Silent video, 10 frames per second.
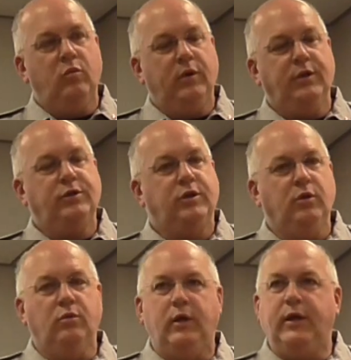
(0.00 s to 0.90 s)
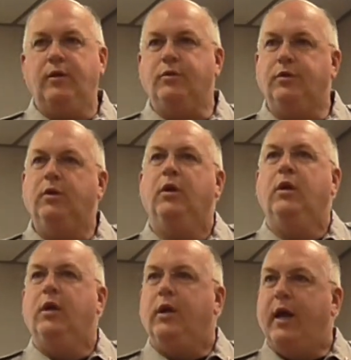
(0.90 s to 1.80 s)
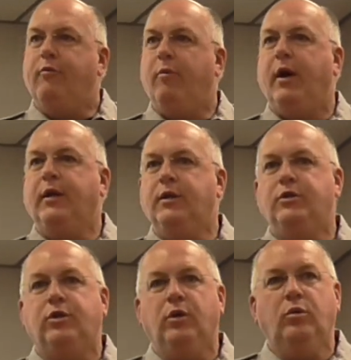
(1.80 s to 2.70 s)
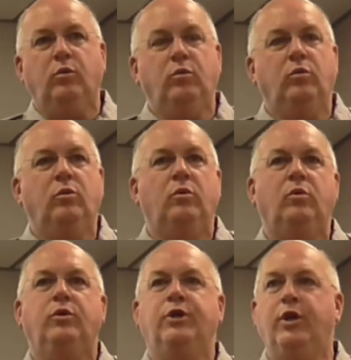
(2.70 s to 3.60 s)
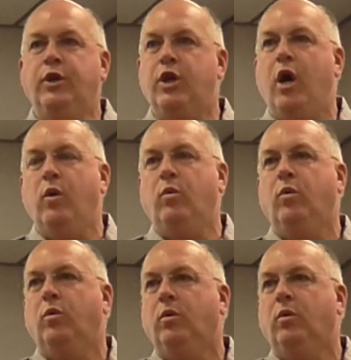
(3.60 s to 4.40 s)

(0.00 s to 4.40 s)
with the school leaders, everybody in the school, to know